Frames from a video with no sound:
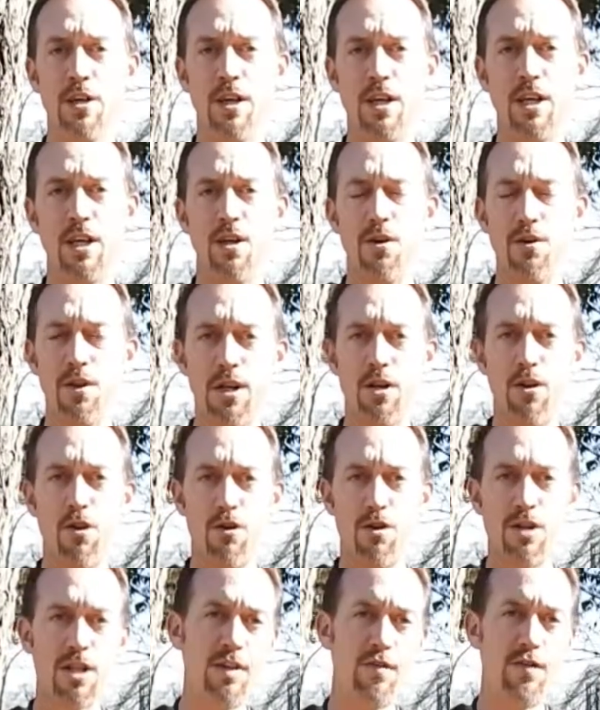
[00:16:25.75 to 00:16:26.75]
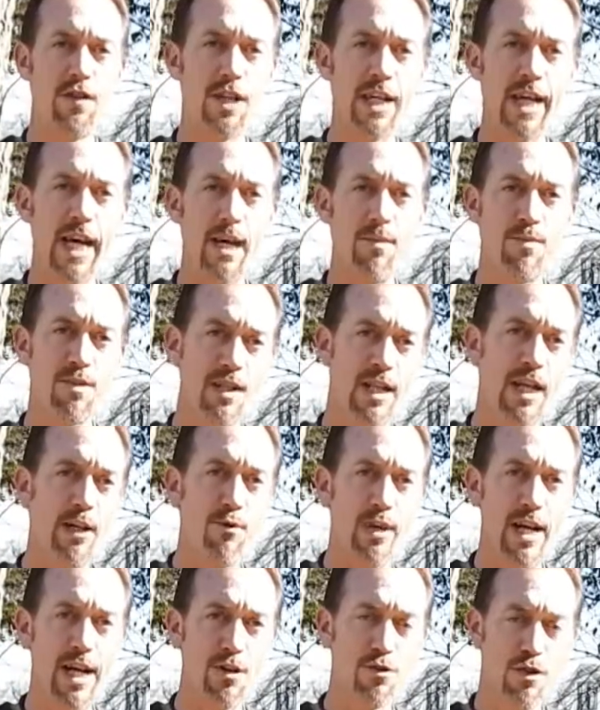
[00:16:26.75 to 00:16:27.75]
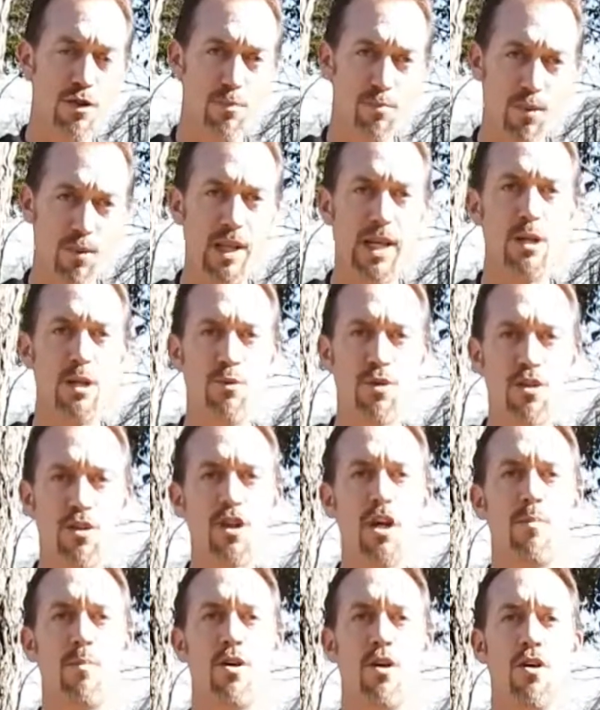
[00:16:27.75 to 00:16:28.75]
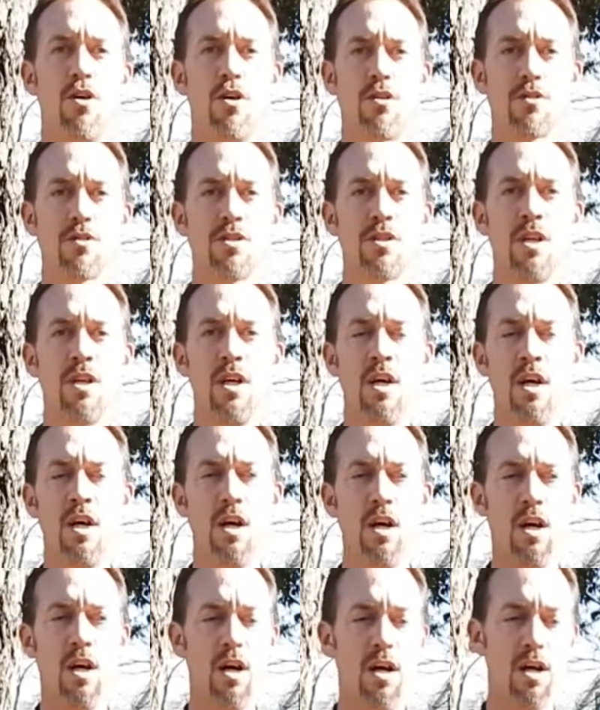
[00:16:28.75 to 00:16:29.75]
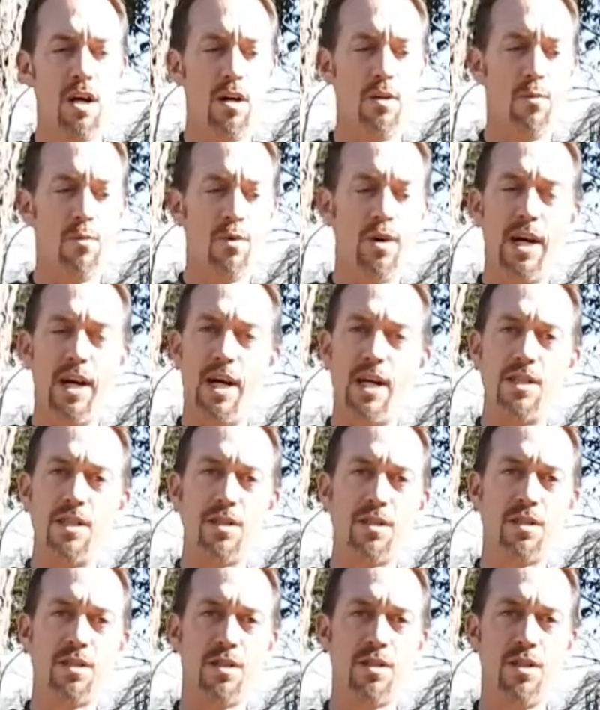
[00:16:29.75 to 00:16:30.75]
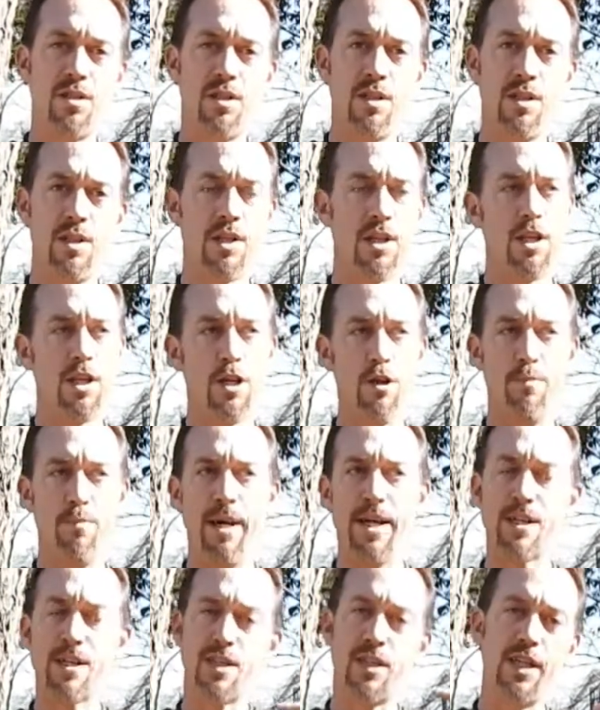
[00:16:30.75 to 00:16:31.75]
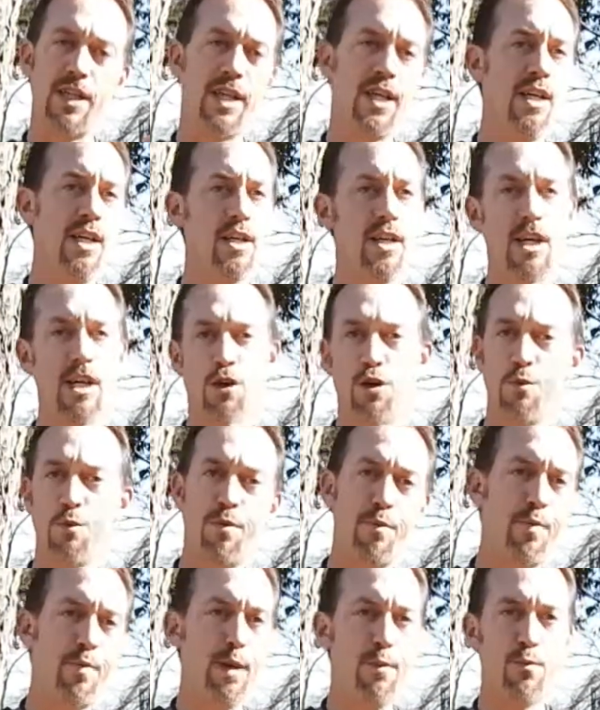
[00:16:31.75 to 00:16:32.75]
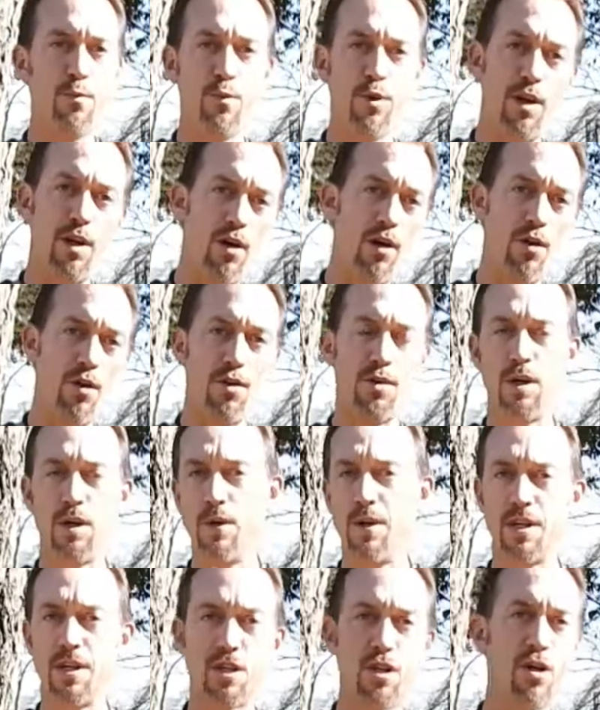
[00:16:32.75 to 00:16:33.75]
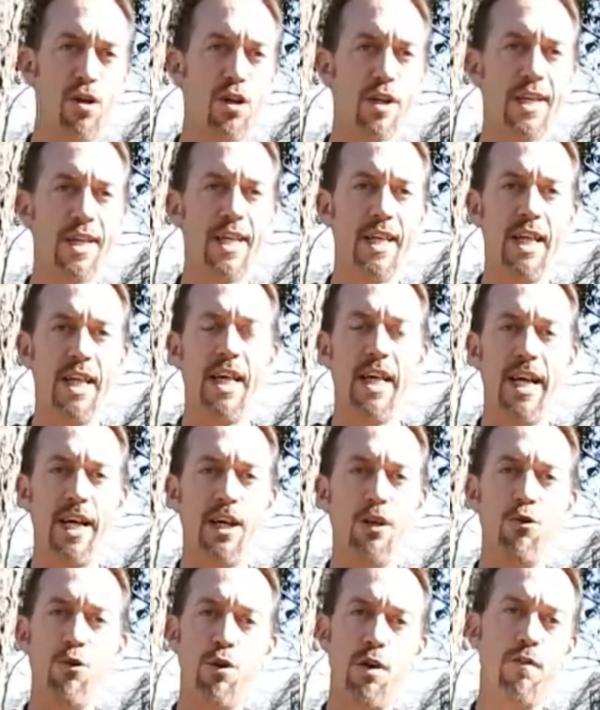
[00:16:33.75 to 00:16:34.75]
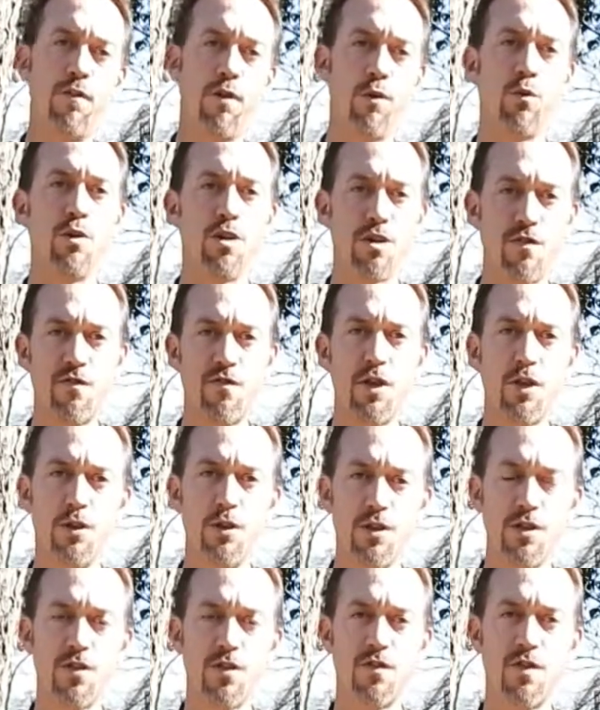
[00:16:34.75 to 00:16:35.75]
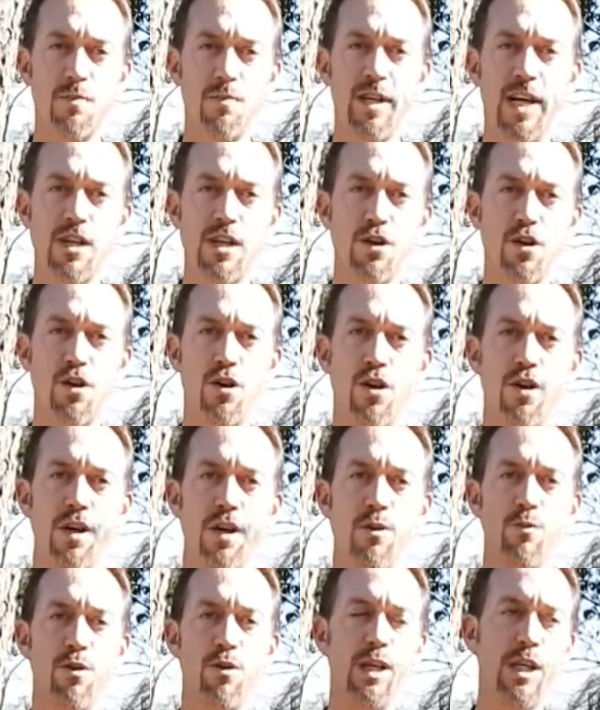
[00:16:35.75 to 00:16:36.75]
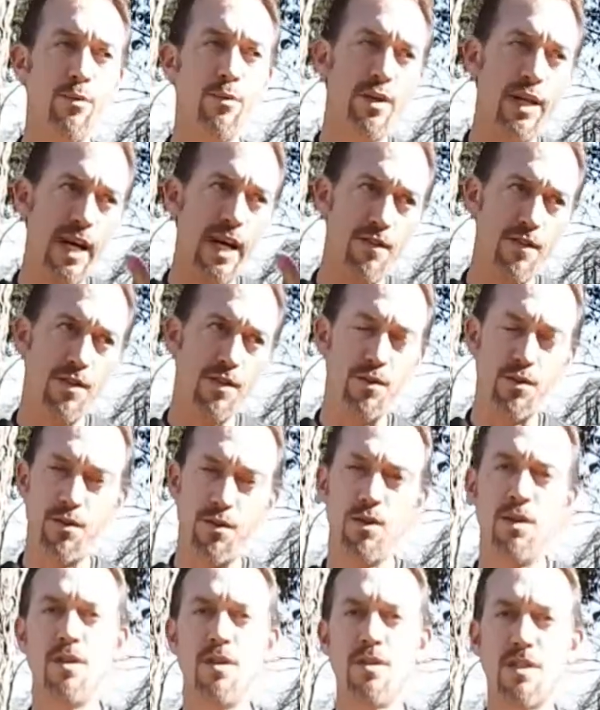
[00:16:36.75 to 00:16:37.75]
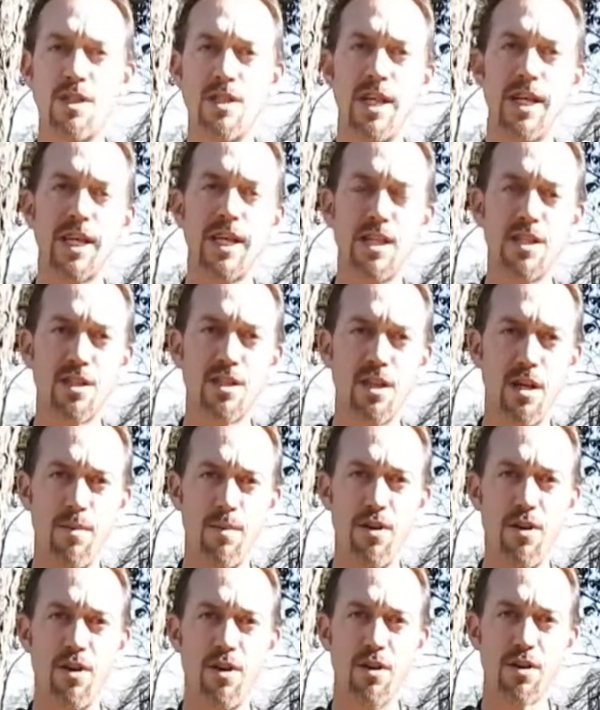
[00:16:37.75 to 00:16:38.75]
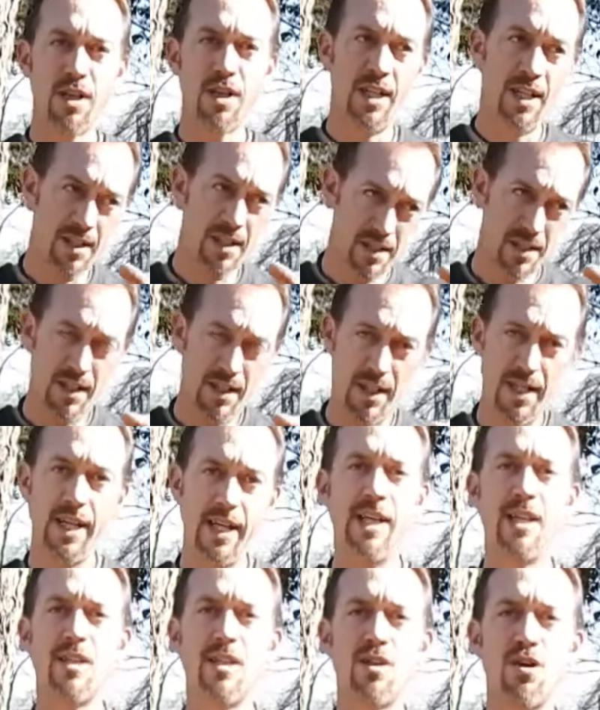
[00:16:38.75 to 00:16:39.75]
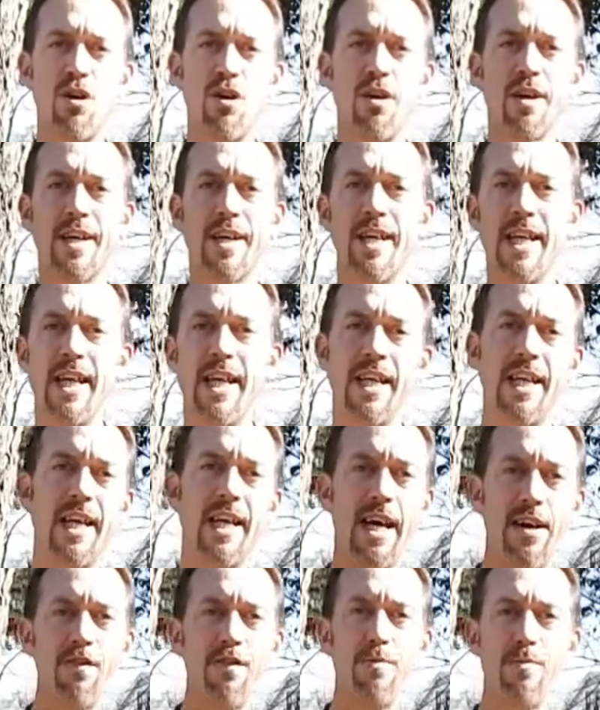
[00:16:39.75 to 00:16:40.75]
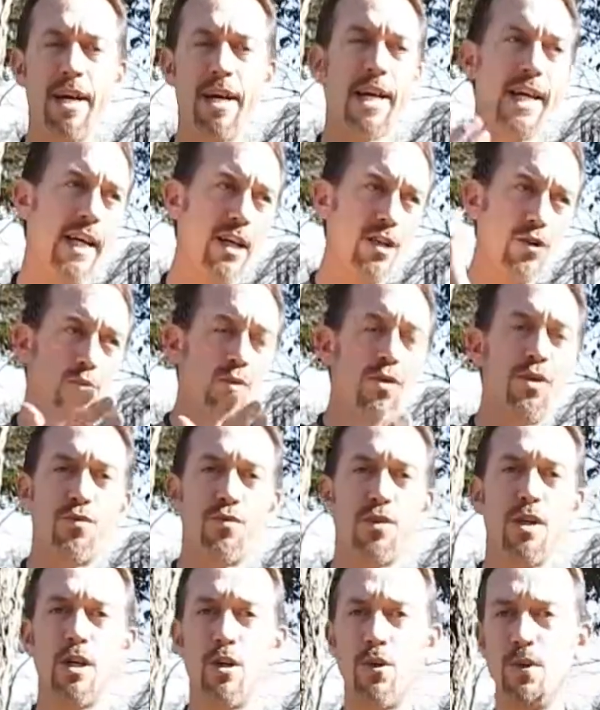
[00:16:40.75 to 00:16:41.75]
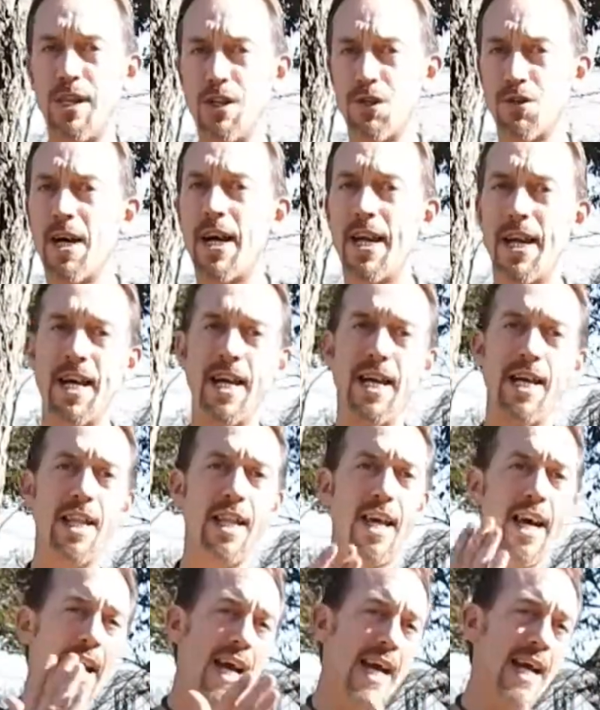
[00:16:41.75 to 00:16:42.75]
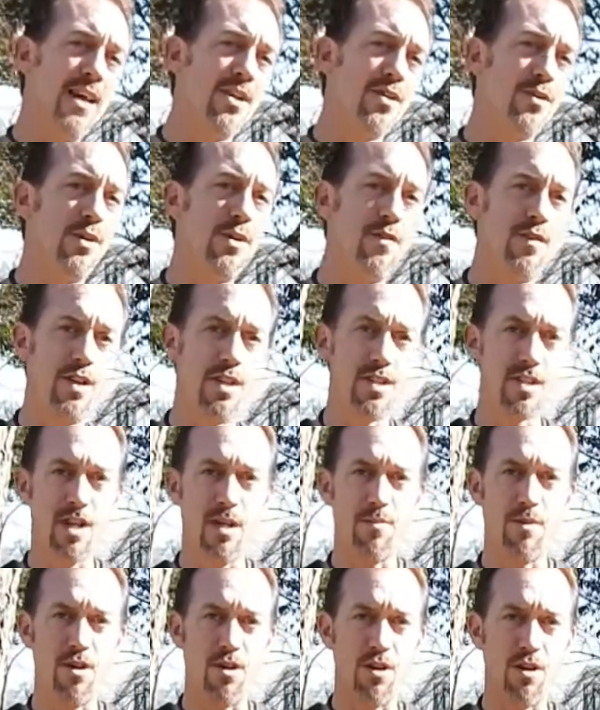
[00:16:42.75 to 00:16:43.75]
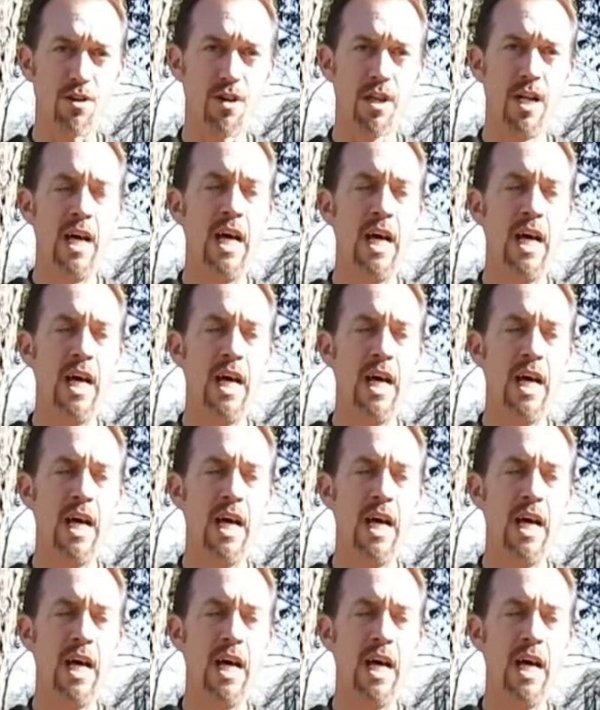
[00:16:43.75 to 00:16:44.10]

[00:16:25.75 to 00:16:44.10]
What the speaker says: You know, there are different games that they would actually play with Tomahawks, whereas, you know, basically a group of people would all throw at a target, and whoever was furthest from that target, well, he would have to stick his Tomahawk in the target, and then everybody else would throw and try to hit the handle of his Tomahawk.